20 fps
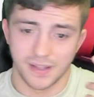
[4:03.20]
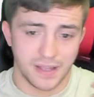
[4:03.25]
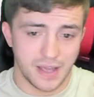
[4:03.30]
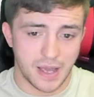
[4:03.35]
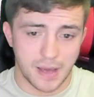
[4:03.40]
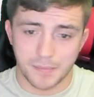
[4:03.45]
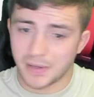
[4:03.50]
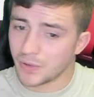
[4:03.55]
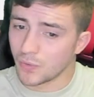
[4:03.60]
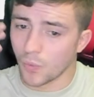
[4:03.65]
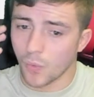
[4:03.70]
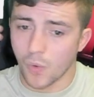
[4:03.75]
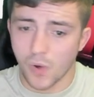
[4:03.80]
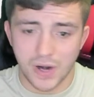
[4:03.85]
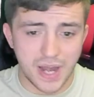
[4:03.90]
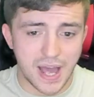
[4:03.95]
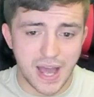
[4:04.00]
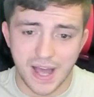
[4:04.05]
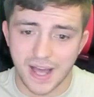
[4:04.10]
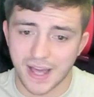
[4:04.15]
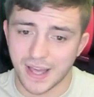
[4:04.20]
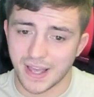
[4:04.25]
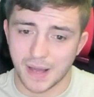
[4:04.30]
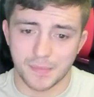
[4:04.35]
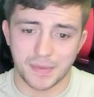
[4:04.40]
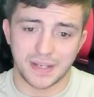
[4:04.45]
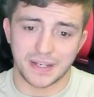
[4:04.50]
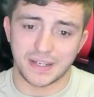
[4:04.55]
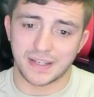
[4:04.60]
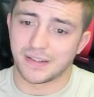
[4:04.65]
I mean, one eye, I
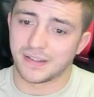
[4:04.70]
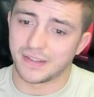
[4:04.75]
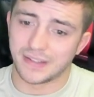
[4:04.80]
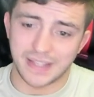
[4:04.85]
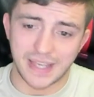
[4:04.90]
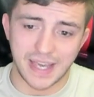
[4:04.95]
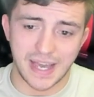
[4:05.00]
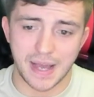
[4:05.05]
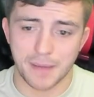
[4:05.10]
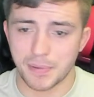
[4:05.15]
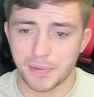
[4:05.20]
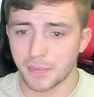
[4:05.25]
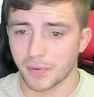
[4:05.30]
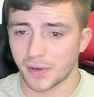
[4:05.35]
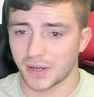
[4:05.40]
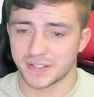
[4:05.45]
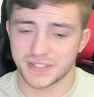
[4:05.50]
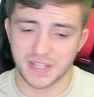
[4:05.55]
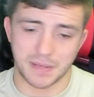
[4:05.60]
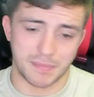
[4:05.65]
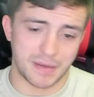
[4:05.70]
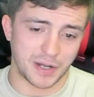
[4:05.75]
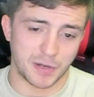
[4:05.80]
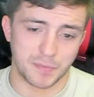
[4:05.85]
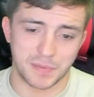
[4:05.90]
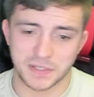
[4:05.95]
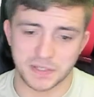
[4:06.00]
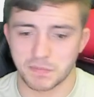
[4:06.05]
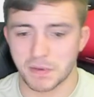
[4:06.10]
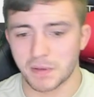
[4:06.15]
mean, yeah, people are going to say Michael
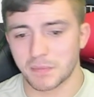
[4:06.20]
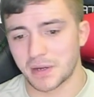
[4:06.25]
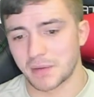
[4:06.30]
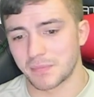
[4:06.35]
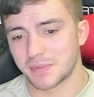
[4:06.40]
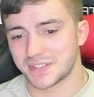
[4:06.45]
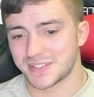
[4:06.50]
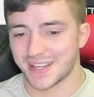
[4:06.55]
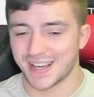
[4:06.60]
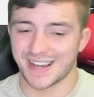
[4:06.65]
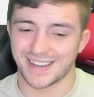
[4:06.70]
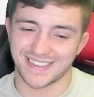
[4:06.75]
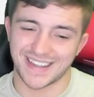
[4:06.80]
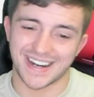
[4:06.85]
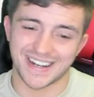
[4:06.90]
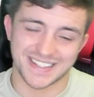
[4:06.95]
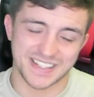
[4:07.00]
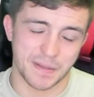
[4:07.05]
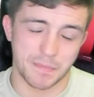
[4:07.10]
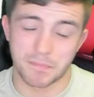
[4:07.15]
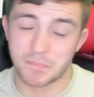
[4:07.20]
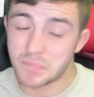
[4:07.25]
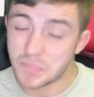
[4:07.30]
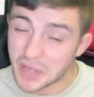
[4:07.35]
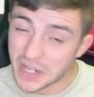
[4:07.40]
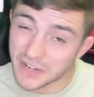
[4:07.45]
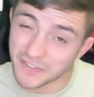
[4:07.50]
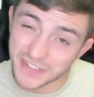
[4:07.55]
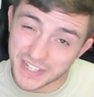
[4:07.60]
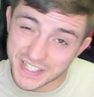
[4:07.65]
Bisping, but I'm just saying that is a
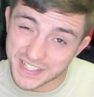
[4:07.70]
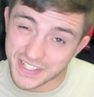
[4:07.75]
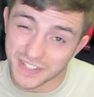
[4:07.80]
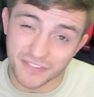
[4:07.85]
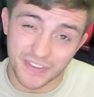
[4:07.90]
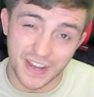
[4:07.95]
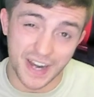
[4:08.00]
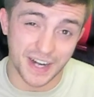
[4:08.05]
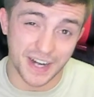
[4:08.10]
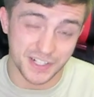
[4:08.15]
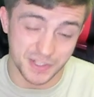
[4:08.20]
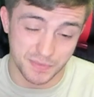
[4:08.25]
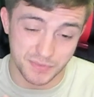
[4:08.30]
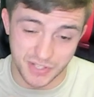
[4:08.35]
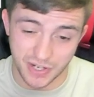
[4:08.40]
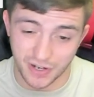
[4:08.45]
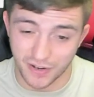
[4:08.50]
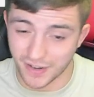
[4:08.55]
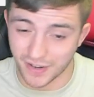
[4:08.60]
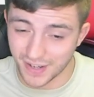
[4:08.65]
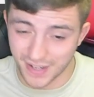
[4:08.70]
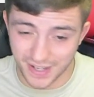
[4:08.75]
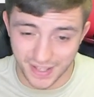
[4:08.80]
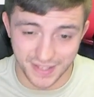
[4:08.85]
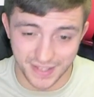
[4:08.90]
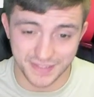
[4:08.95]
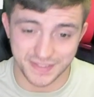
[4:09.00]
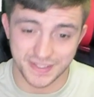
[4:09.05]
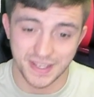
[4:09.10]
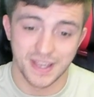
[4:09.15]
bit of a disadvantage. I'm sorry it
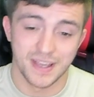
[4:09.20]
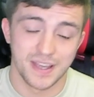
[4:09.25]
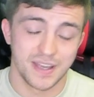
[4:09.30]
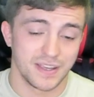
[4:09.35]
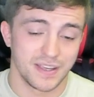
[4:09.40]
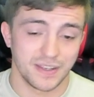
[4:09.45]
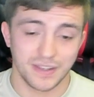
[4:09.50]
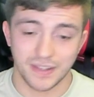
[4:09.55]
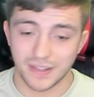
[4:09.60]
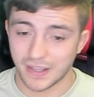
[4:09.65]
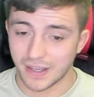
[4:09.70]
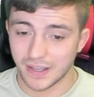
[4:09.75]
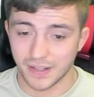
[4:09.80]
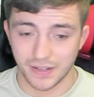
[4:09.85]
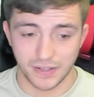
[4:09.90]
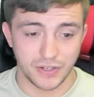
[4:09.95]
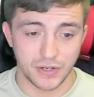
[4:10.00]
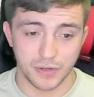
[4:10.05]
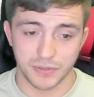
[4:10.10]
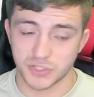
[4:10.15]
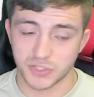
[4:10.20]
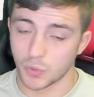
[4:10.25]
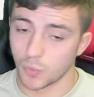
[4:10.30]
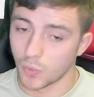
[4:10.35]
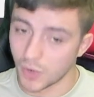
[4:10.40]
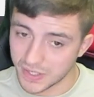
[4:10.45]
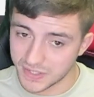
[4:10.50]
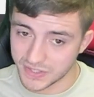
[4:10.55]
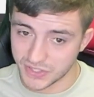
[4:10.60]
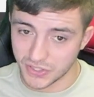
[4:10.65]
is. It's the
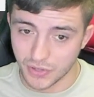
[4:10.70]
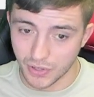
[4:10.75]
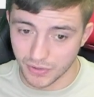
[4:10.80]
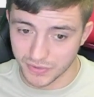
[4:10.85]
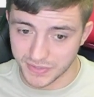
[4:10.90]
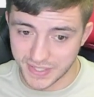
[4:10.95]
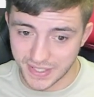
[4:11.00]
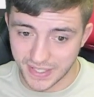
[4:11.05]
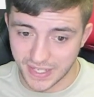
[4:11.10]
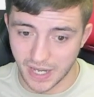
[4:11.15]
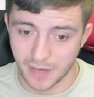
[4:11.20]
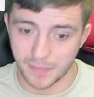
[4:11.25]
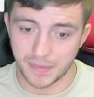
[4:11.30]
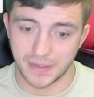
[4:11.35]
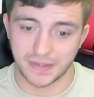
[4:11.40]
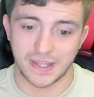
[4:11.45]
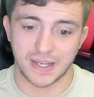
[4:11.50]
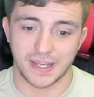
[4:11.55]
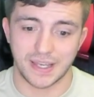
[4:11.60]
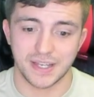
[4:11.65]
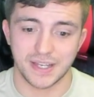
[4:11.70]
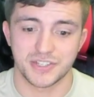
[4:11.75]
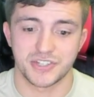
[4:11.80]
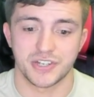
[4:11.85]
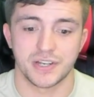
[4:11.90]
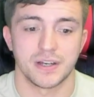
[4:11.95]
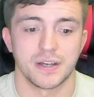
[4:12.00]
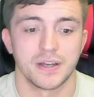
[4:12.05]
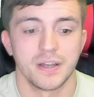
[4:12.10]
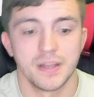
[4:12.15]
ones you don't see coming that get you.